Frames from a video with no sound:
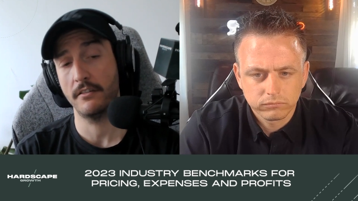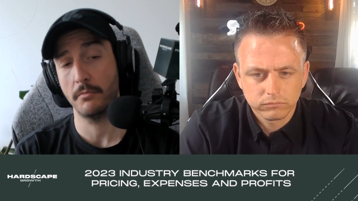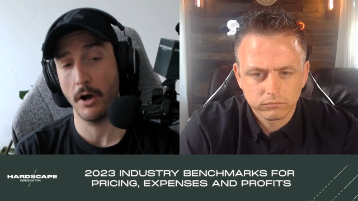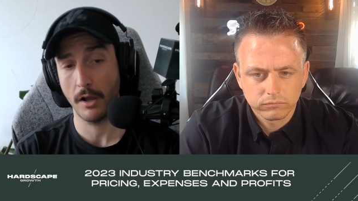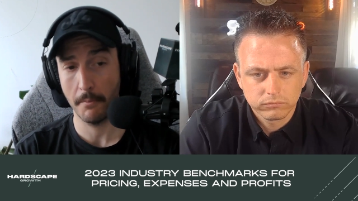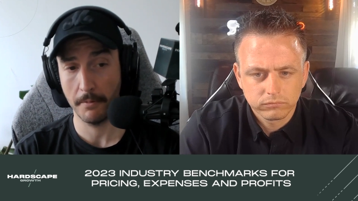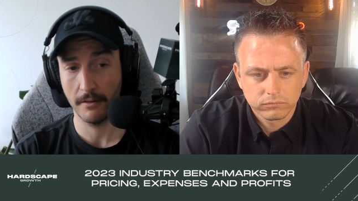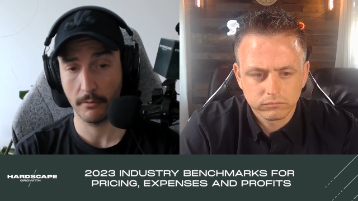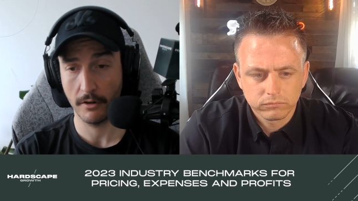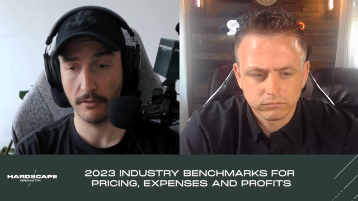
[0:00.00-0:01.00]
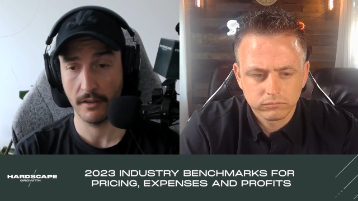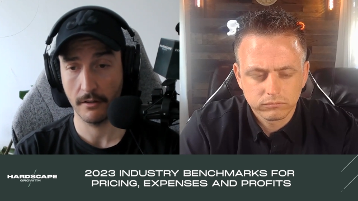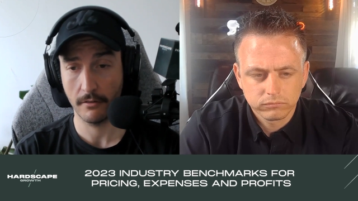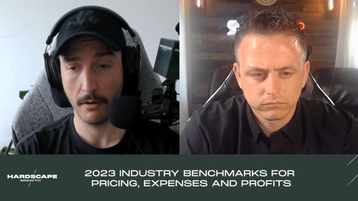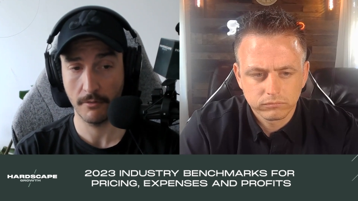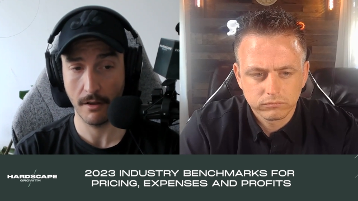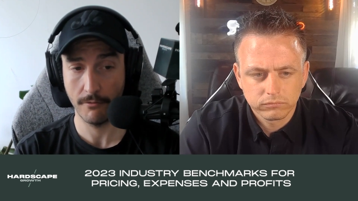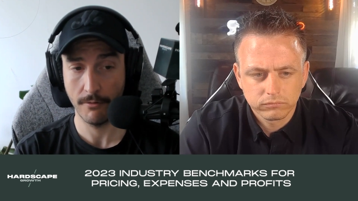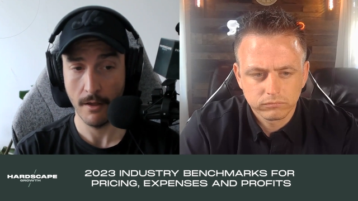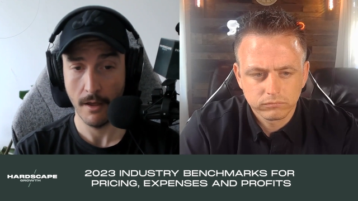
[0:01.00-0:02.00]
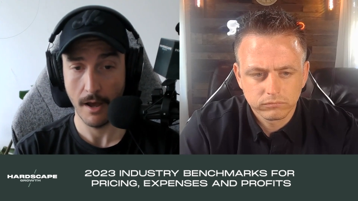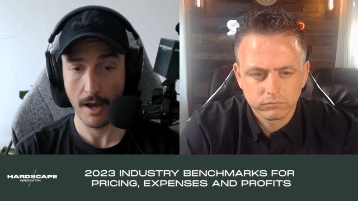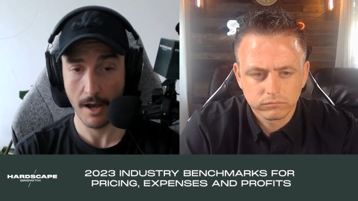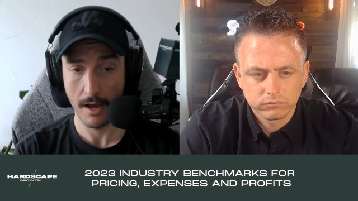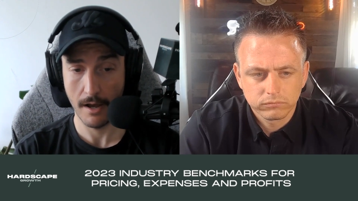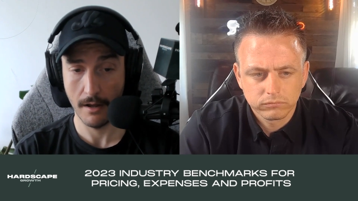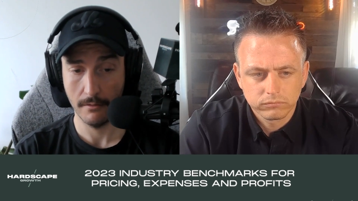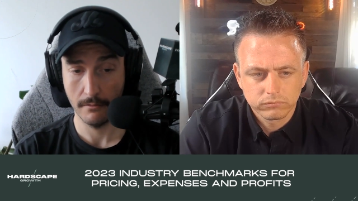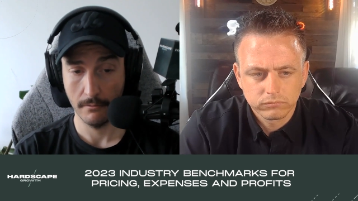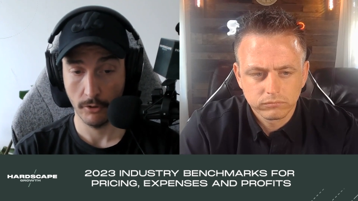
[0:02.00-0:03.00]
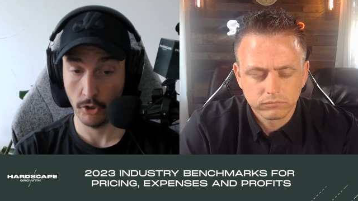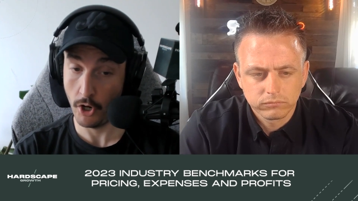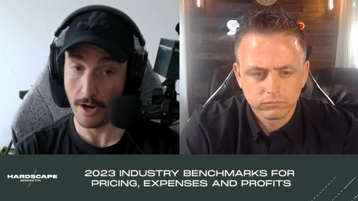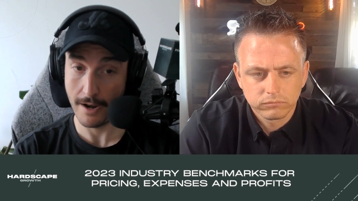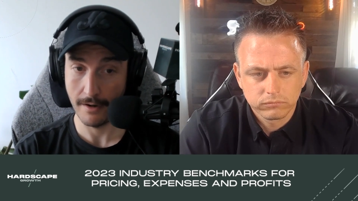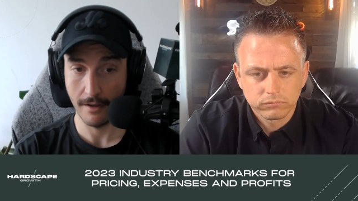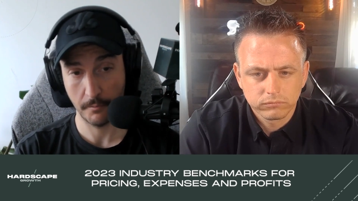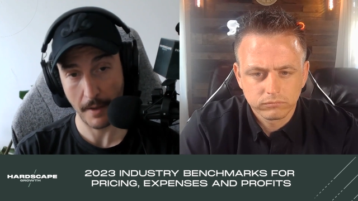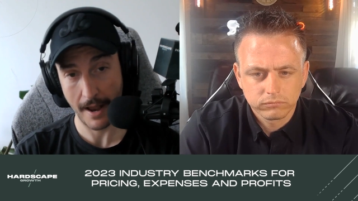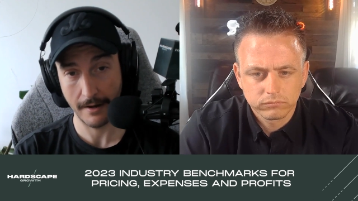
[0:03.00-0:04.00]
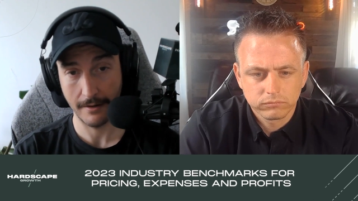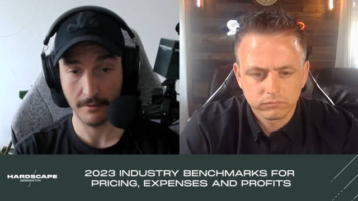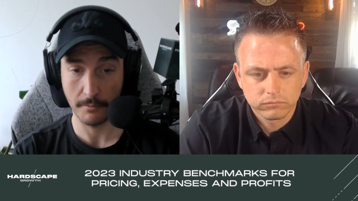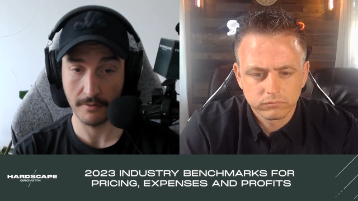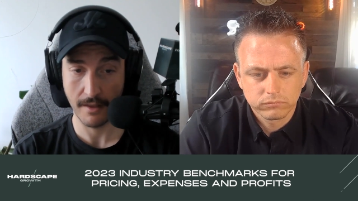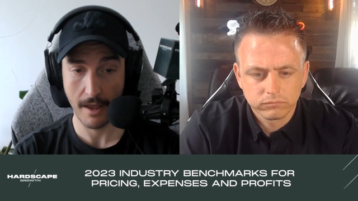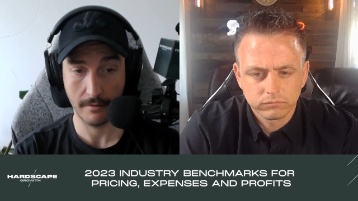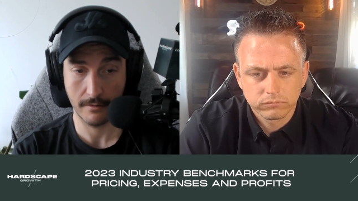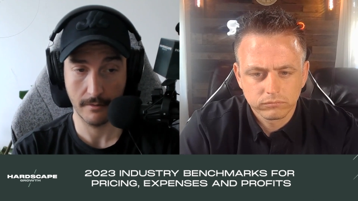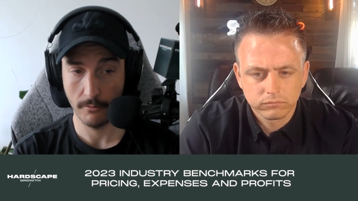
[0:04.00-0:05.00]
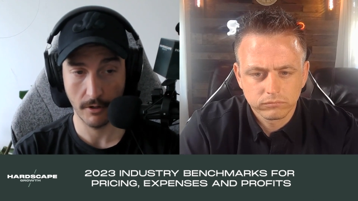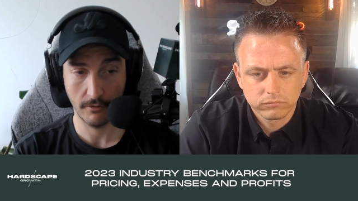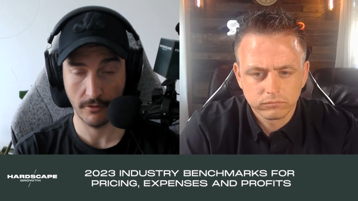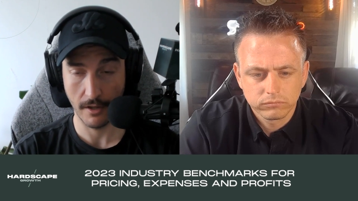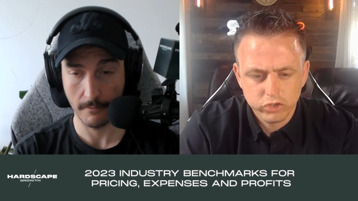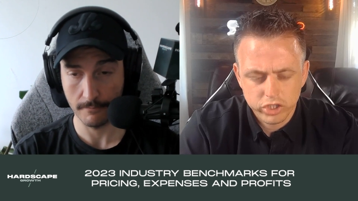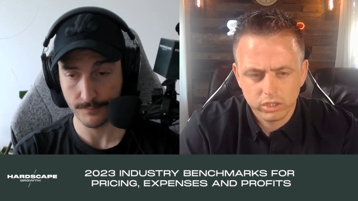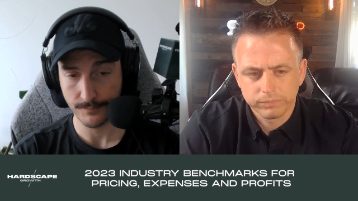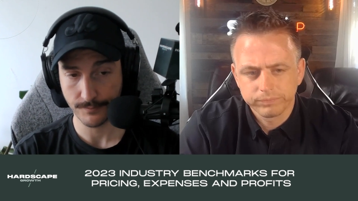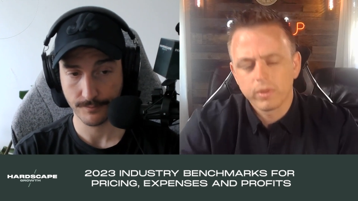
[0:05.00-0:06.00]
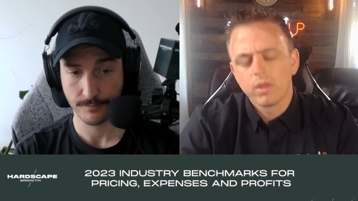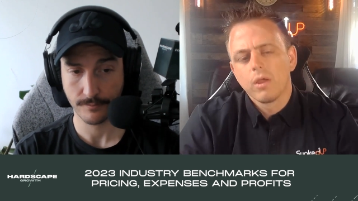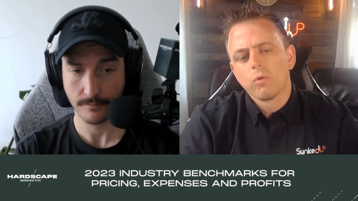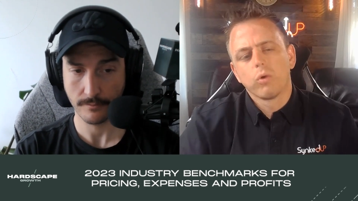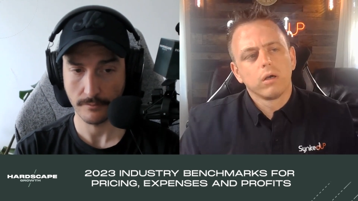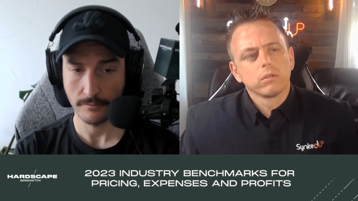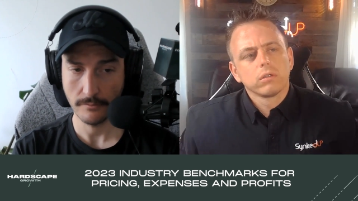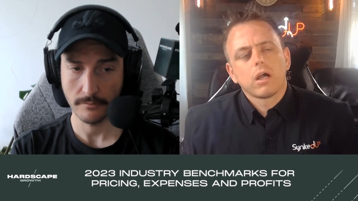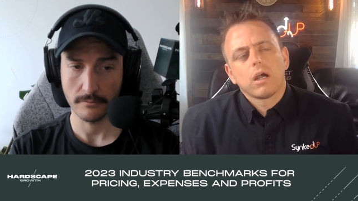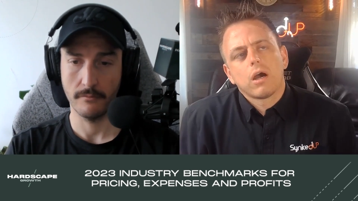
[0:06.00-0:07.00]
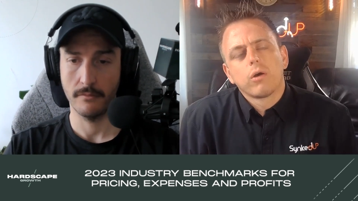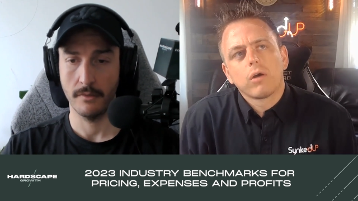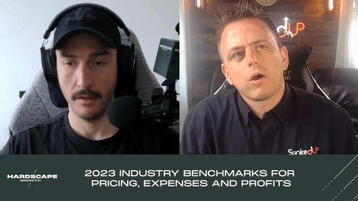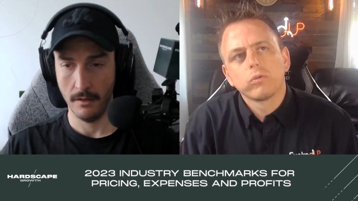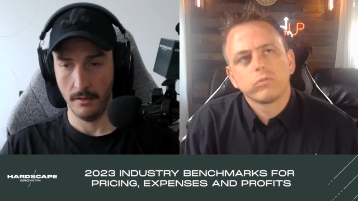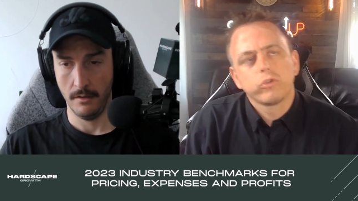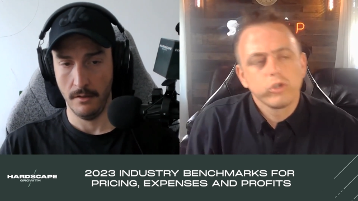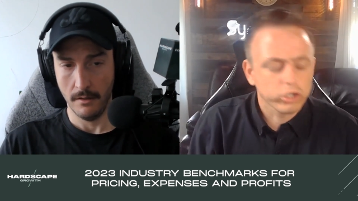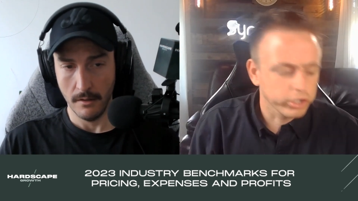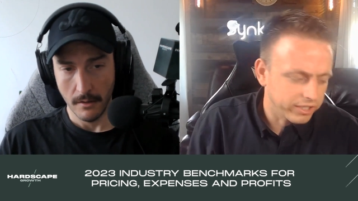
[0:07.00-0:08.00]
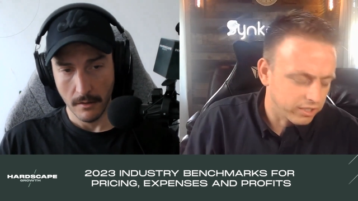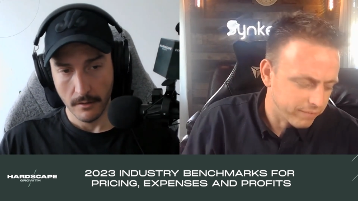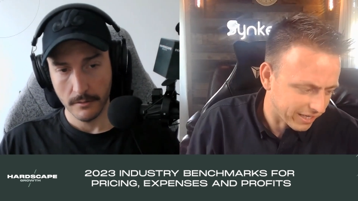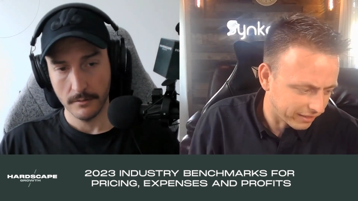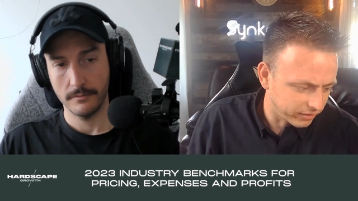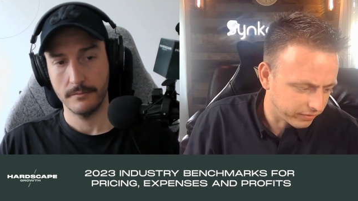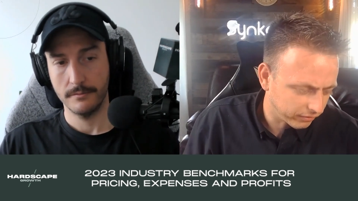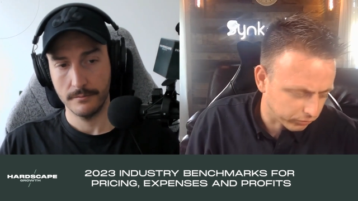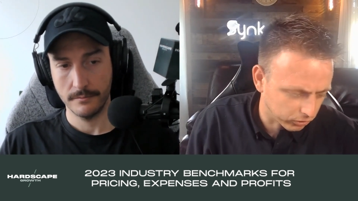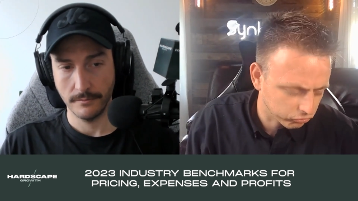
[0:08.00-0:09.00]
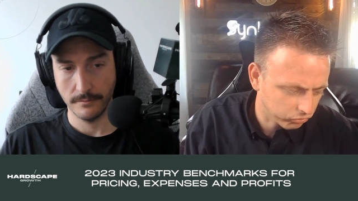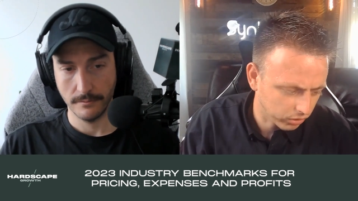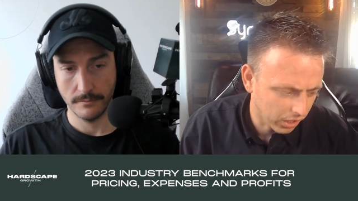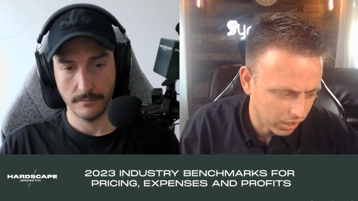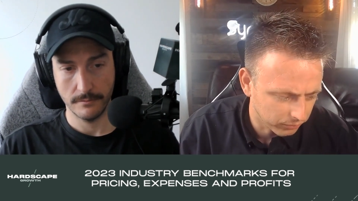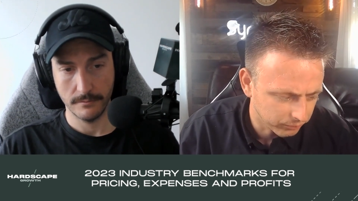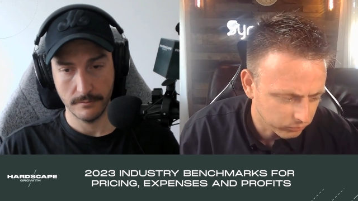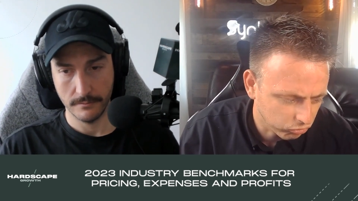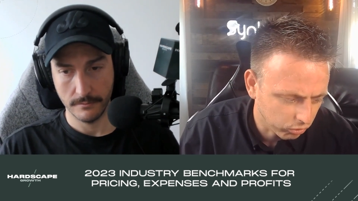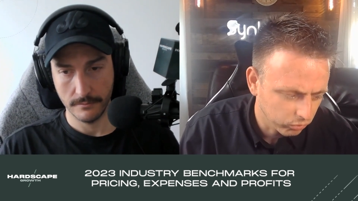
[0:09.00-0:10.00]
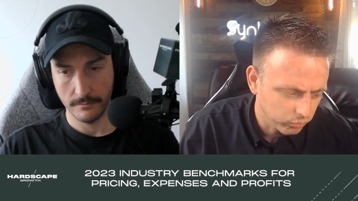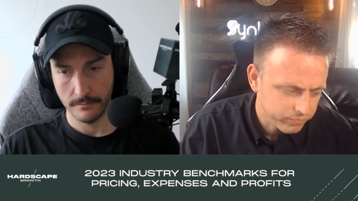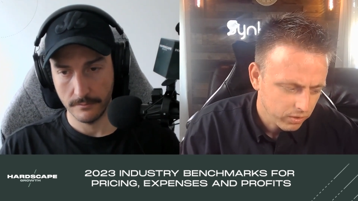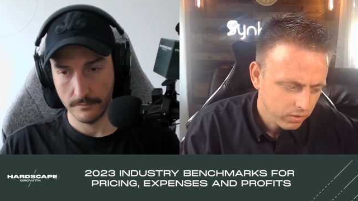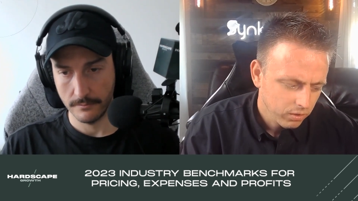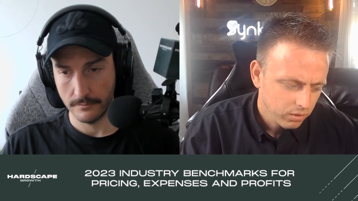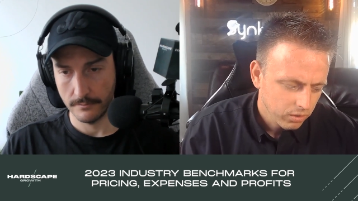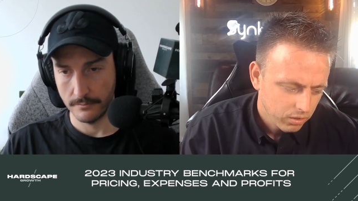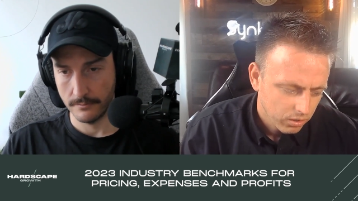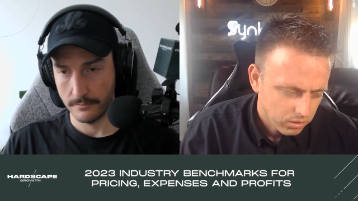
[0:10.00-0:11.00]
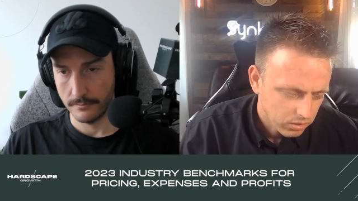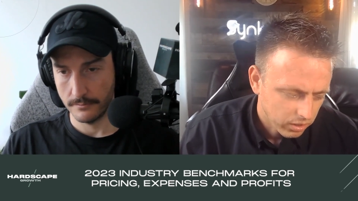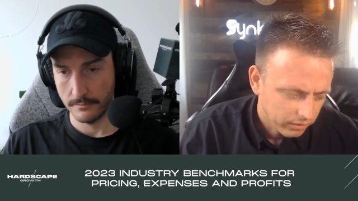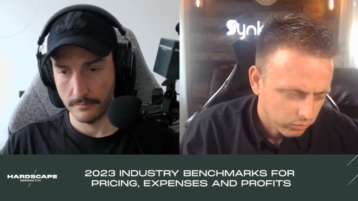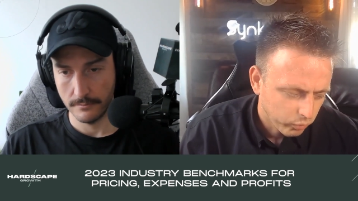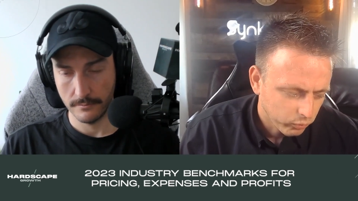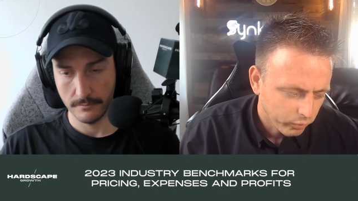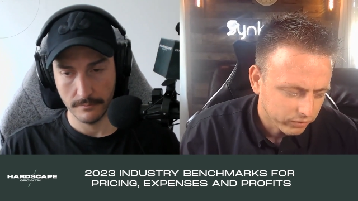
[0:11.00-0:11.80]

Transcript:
Speaker 1: small companies? What are you seeing in terms of uh, good ideas, bad ideas, mistakes? What do you sure.
Speaker 2: Well, I'll, I'll, do your good idea, bad idea thing first. Um, so when when